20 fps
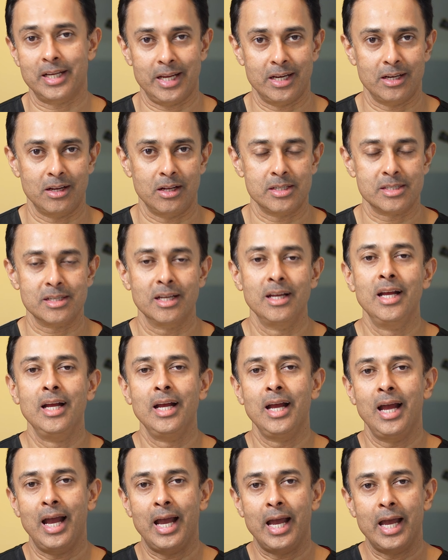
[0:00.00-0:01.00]
canals.
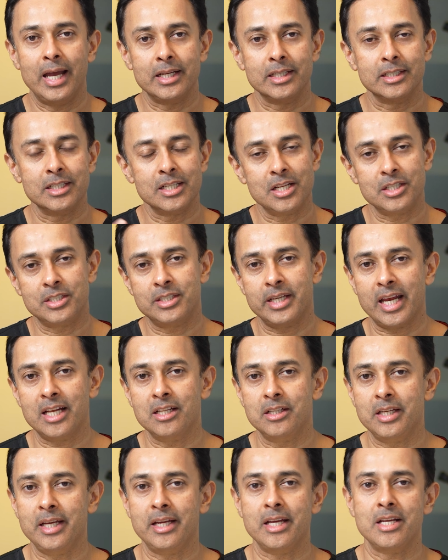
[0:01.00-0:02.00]
And the second
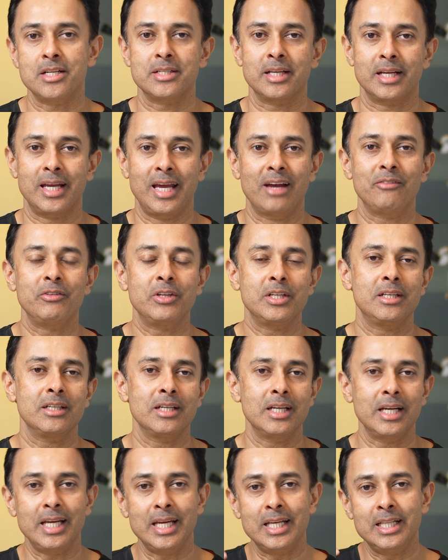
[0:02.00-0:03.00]
thing is the Cavit
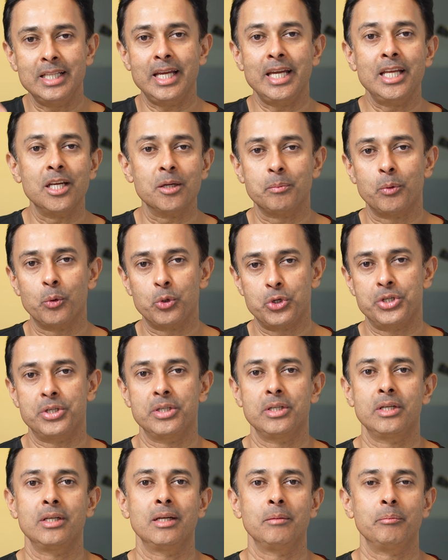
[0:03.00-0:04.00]
in the inner
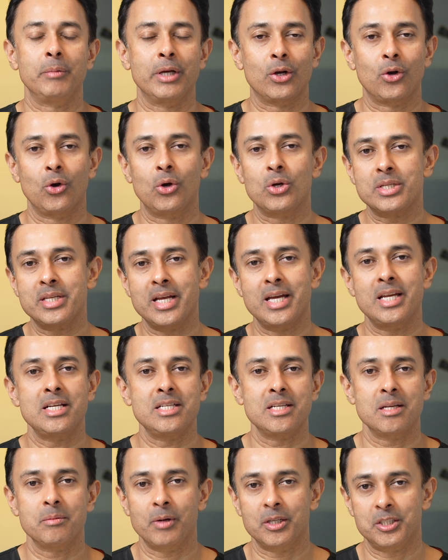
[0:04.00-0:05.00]
portion, because there
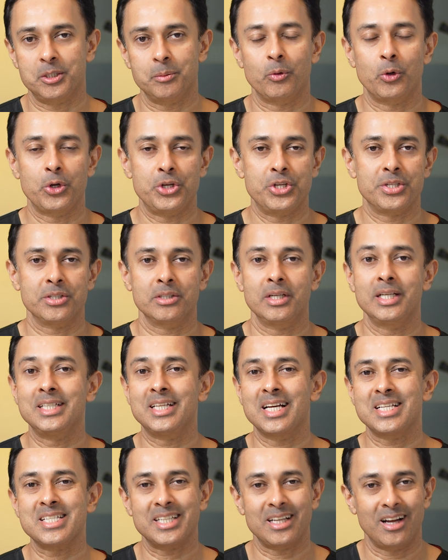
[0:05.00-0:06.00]
isn't much moisture, it
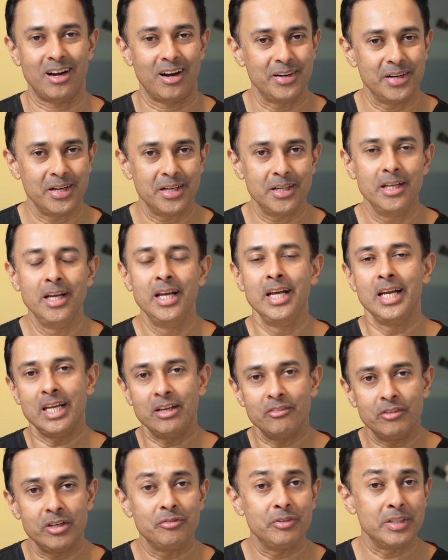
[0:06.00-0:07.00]
doesn't harden.
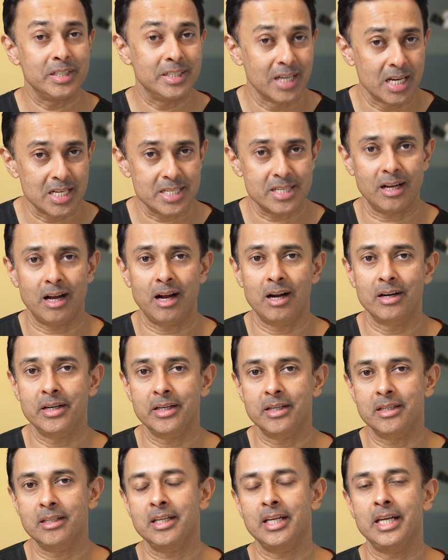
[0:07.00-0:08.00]
Even if it does
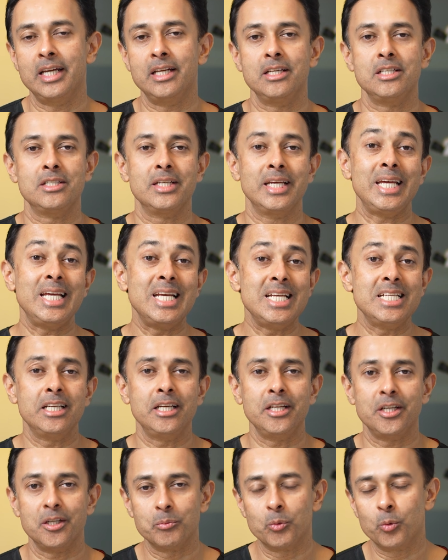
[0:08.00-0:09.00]
harden, it is easily
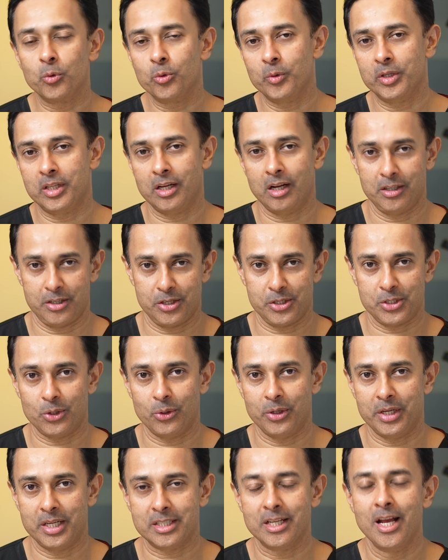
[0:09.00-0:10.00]
removed with
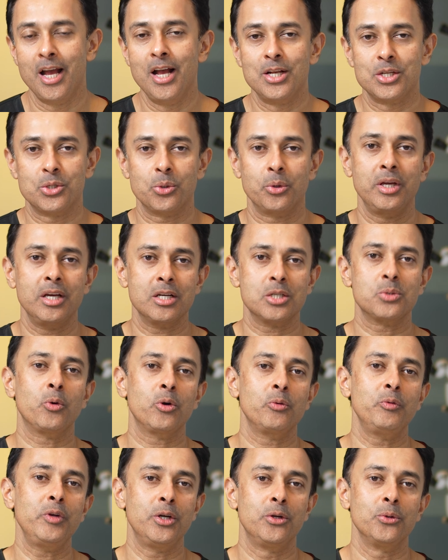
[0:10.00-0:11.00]
ultrasonics. So here's what
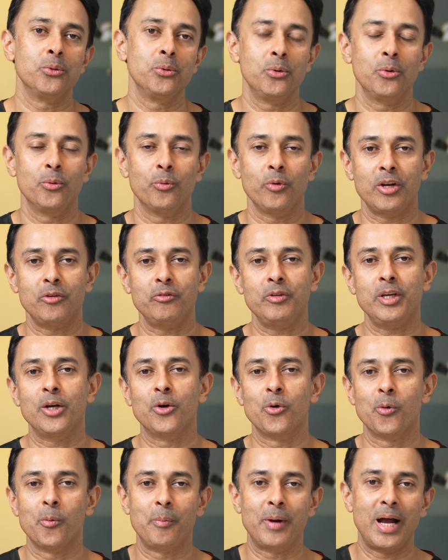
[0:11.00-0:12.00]
we do when we
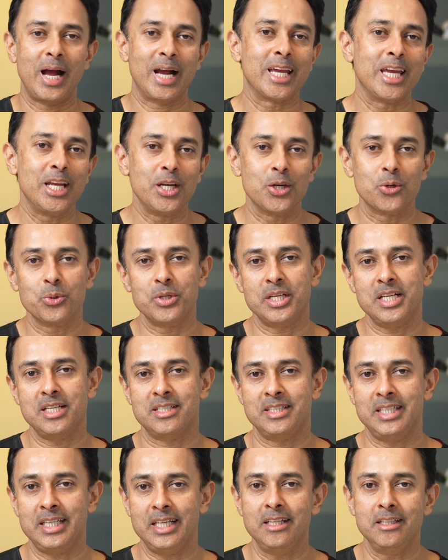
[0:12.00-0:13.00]
go back into these
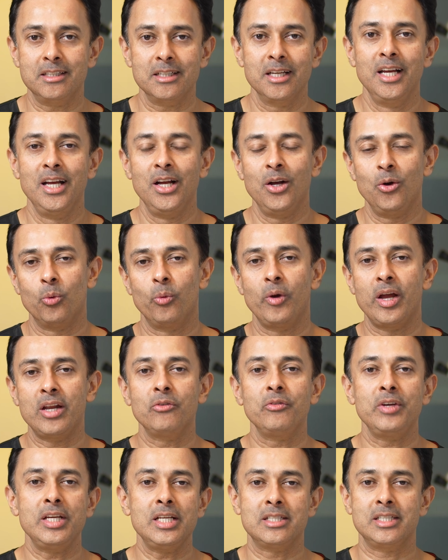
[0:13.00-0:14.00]
teeth, when
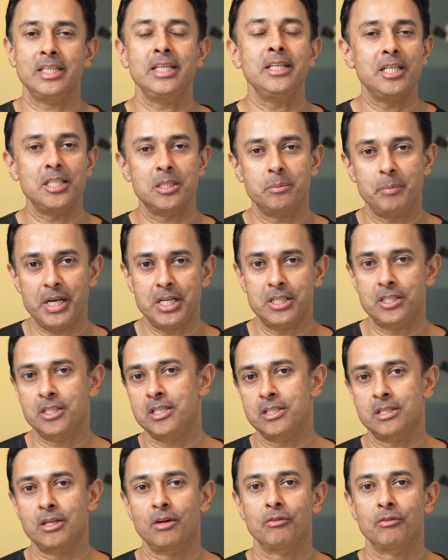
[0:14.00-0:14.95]
we see these patients